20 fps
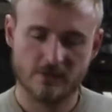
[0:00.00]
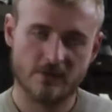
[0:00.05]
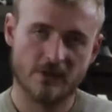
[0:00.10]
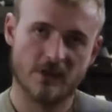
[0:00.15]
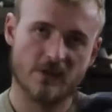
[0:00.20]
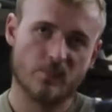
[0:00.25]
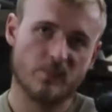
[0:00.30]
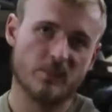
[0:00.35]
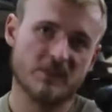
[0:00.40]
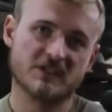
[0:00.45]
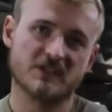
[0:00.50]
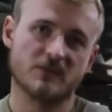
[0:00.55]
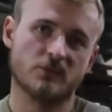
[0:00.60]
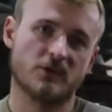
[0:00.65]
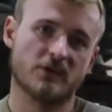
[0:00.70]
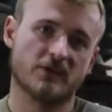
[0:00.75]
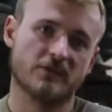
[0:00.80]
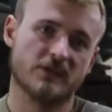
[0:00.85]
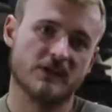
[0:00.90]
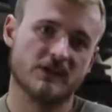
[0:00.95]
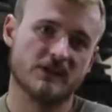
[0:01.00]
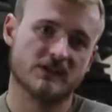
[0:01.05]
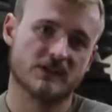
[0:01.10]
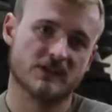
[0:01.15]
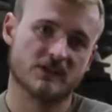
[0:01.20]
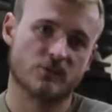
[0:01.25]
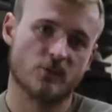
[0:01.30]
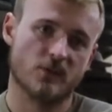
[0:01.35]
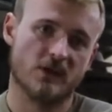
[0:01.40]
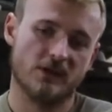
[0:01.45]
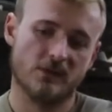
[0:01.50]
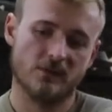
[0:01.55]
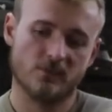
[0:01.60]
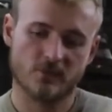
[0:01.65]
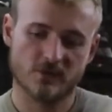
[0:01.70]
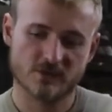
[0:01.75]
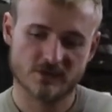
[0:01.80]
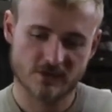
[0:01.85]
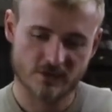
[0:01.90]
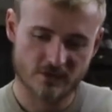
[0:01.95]
You get a middle one of these as well.
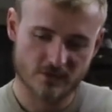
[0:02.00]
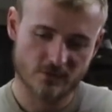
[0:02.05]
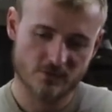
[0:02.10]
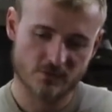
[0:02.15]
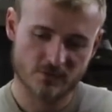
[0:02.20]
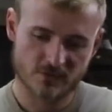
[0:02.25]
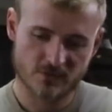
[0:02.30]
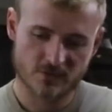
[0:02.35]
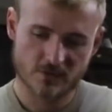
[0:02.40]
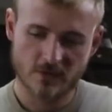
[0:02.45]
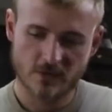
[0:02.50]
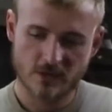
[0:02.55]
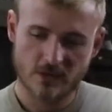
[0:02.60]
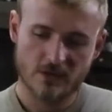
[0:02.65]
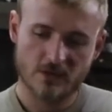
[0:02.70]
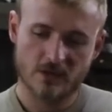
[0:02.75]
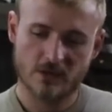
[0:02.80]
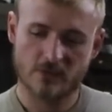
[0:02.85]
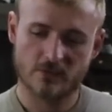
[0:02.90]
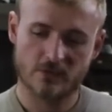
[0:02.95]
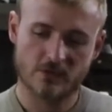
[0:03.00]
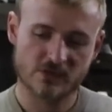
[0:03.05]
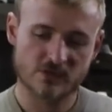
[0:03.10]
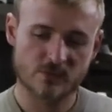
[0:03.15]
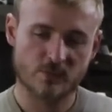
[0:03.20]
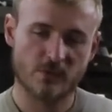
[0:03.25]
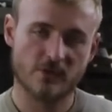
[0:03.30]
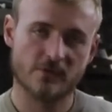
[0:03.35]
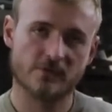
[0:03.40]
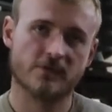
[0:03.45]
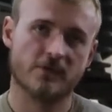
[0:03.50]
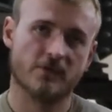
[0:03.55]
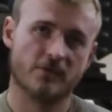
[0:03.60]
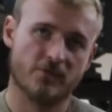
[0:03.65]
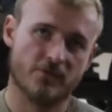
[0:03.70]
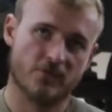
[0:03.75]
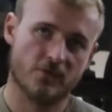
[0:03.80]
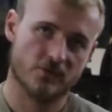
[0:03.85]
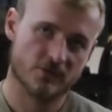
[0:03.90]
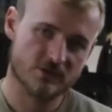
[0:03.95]
Once it goes across both
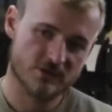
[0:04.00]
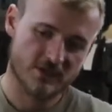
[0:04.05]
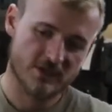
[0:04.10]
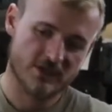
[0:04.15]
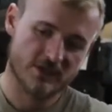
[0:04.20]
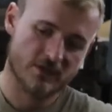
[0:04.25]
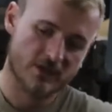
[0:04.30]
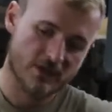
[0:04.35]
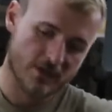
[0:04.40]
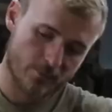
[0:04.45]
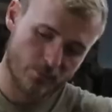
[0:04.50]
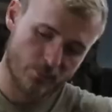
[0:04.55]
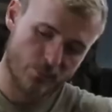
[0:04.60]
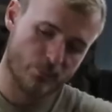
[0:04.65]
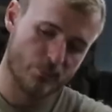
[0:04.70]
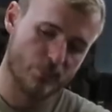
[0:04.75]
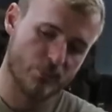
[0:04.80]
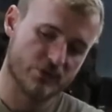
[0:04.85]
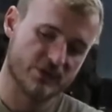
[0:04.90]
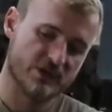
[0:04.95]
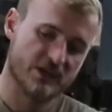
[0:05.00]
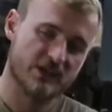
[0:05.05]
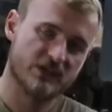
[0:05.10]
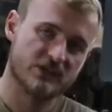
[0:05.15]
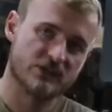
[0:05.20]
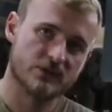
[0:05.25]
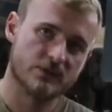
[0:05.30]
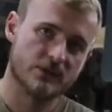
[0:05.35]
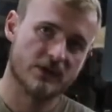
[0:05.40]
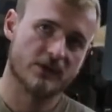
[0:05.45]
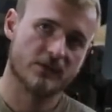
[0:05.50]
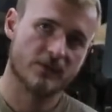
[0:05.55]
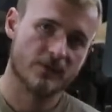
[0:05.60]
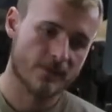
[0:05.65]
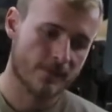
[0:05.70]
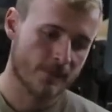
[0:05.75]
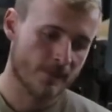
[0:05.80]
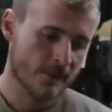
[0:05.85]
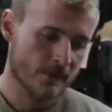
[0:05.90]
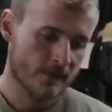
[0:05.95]
forks, you kind of like push it into it,
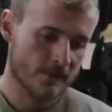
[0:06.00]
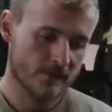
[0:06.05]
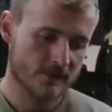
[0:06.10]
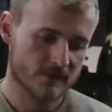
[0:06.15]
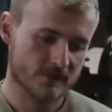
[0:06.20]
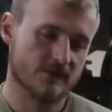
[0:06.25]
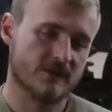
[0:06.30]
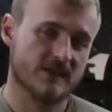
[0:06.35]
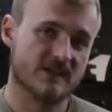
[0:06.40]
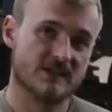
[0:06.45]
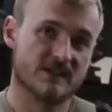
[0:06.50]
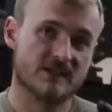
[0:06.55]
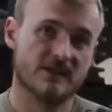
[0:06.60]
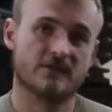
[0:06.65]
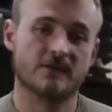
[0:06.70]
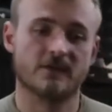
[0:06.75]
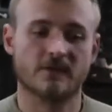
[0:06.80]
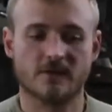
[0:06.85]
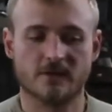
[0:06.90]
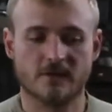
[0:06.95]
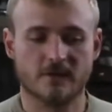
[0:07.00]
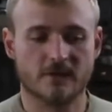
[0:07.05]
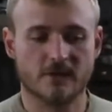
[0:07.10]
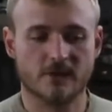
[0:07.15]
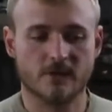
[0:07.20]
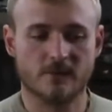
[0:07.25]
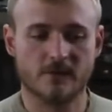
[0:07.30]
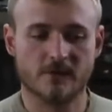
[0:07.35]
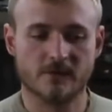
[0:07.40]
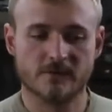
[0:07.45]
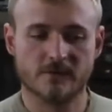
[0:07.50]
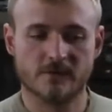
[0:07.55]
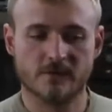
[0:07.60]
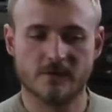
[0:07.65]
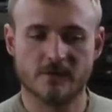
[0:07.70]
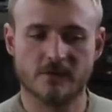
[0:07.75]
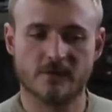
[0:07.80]
so that's definitely not going to come off.